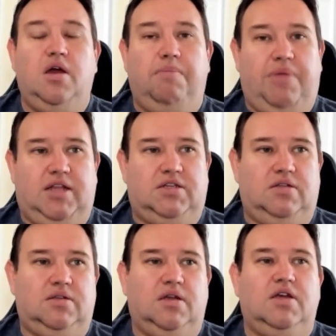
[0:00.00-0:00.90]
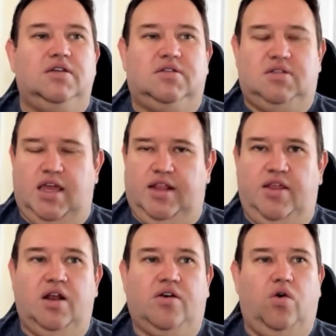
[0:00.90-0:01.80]
pensions, and
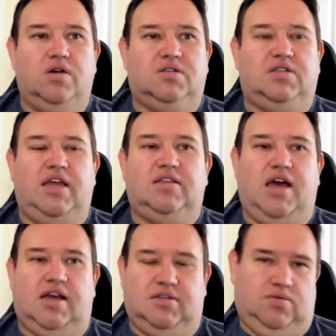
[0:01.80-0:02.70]
then of course state taxes.